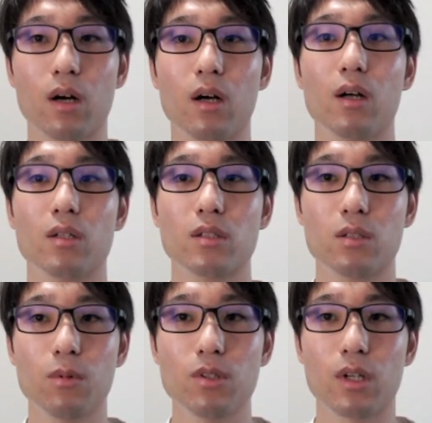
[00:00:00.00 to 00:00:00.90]
I was
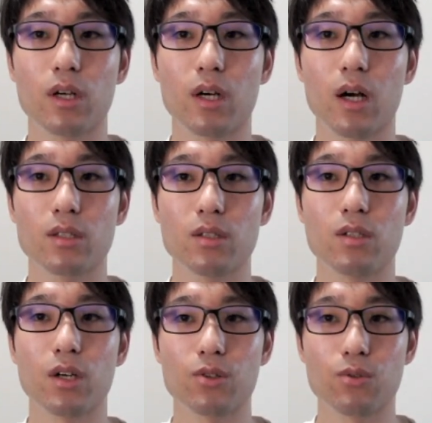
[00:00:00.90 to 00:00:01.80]
able to
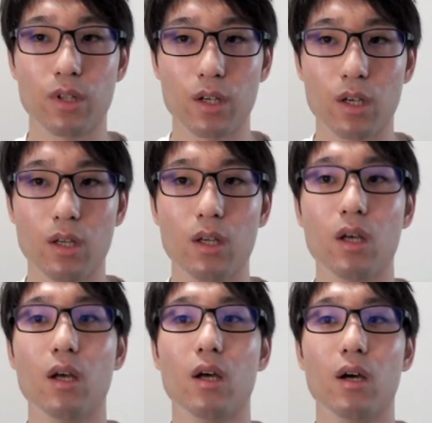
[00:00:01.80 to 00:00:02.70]
smoothly start
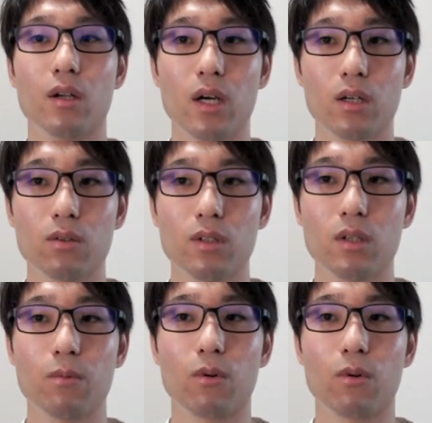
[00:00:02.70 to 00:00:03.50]
development,